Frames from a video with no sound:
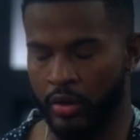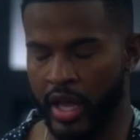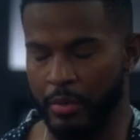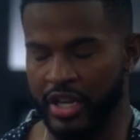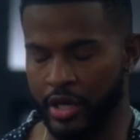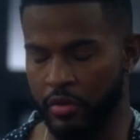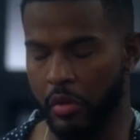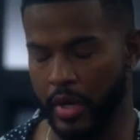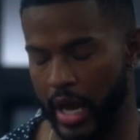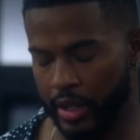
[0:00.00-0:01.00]
Okay, I'm gonna tell you
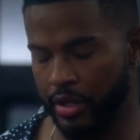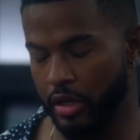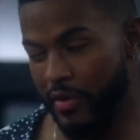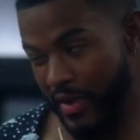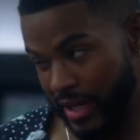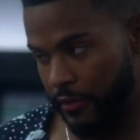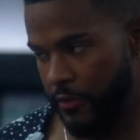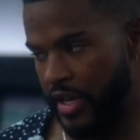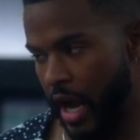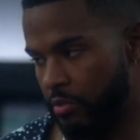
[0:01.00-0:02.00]
what we're not gonna do, and that's
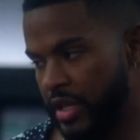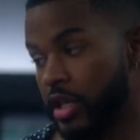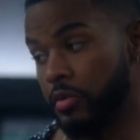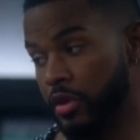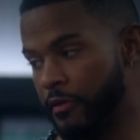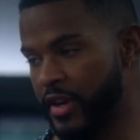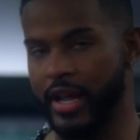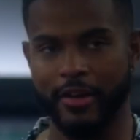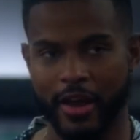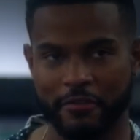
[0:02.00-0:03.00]
freak out. Because when you freak
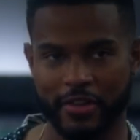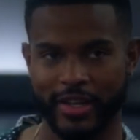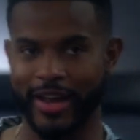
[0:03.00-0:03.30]
out, I freak